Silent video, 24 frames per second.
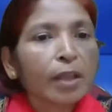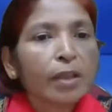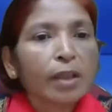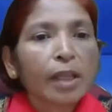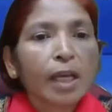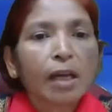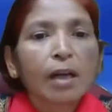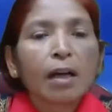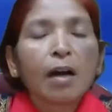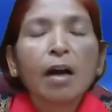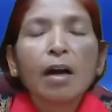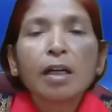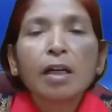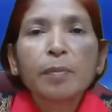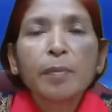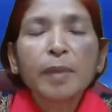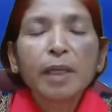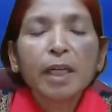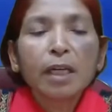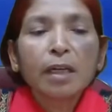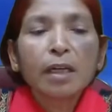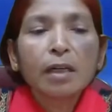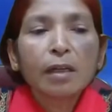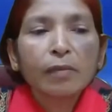They can't
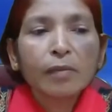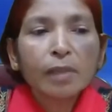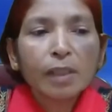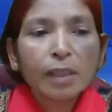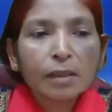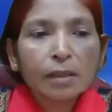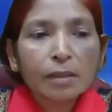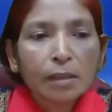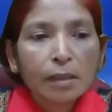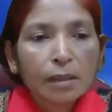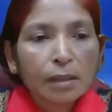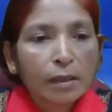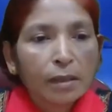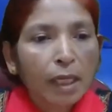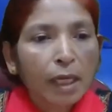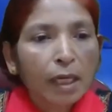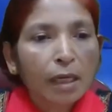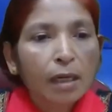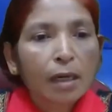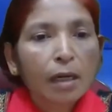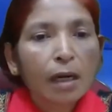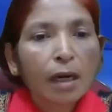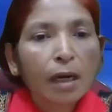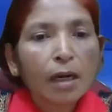be recovered.
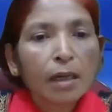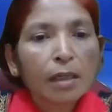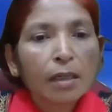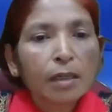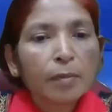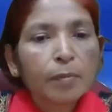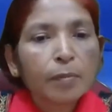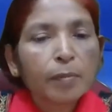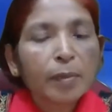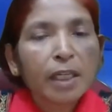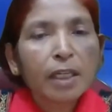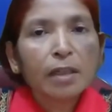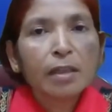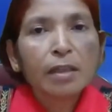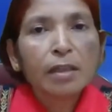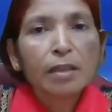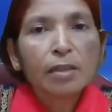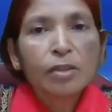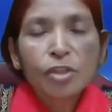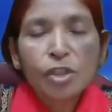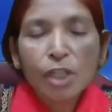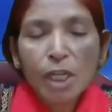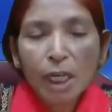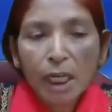They can't be
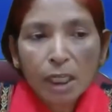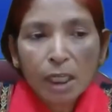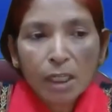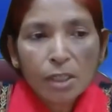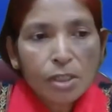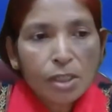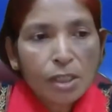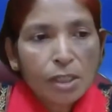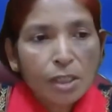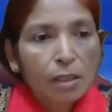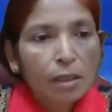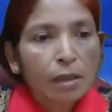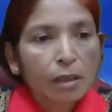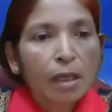changed.